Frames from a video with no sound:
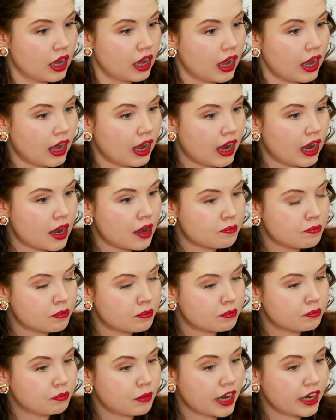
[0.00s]
Um,
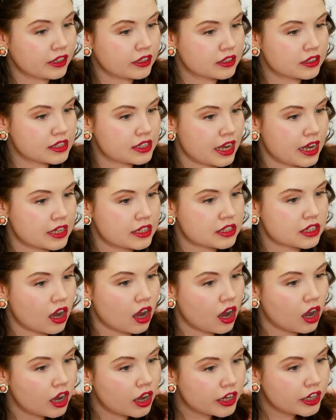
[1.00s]
Michael says,
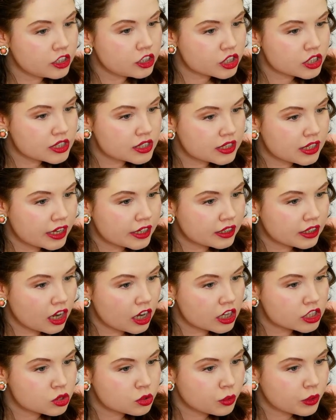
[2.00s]
I just learnt
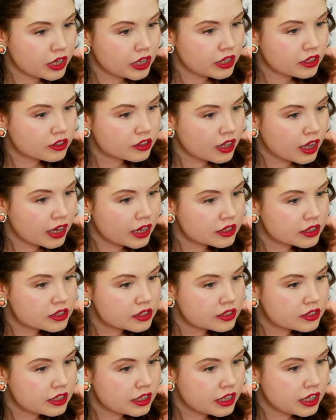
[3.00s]
last week that
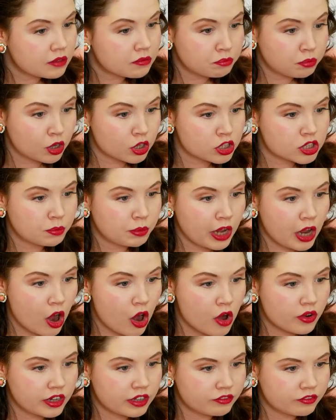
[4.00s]
the possibly
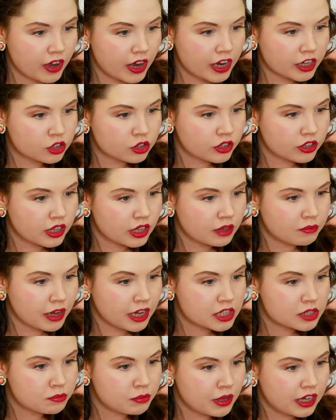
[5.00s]
only factory that
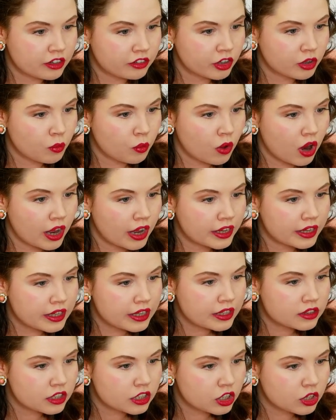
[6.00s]
makes millinery wire
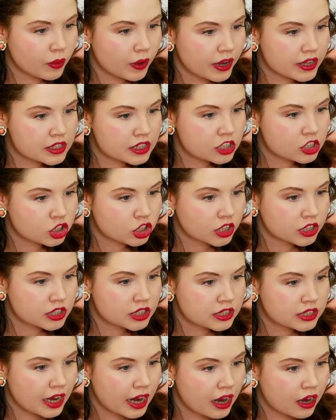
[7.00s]
in the US is shutting
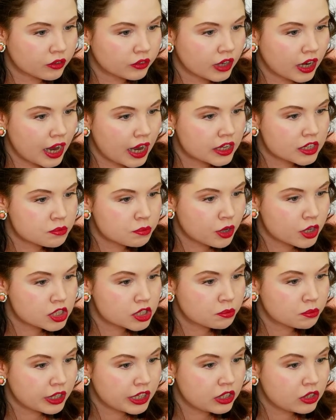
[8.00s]
down and
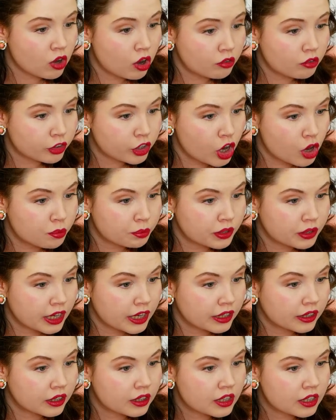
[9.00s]
possibly not
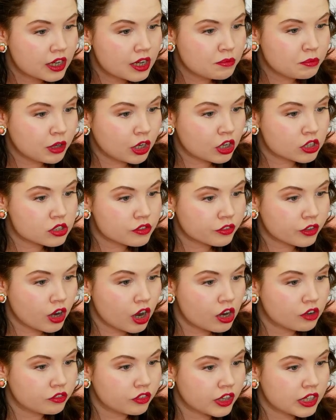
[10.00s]
reopening because of
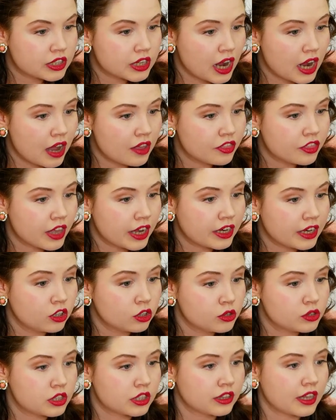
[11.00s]
COVID and then
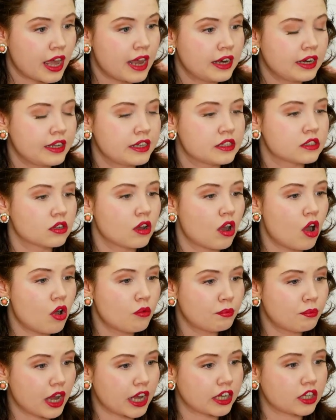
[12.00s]
losing their lease. Oh
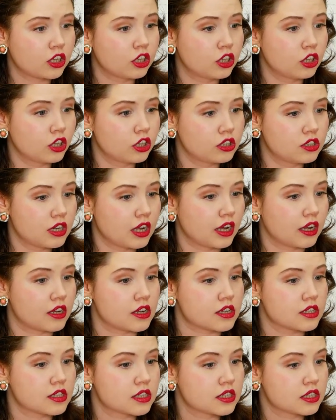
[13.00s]
my
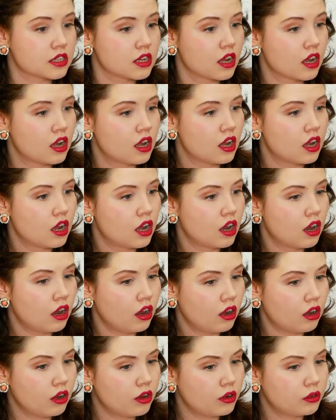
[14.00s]
goodness!
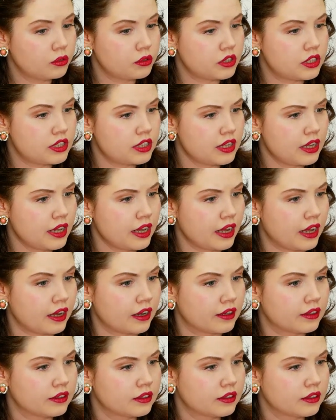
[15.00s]
Oh dear.